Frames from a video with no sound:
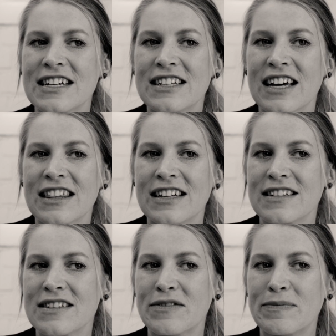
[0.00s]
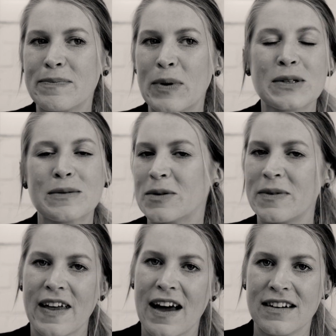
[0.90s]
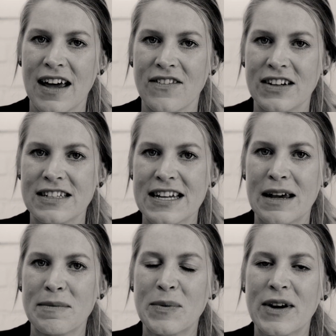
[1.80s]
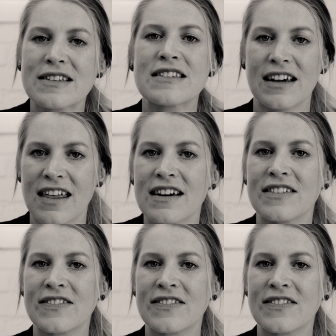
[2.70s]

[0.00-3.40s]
That nothing's possible without having a team that works together.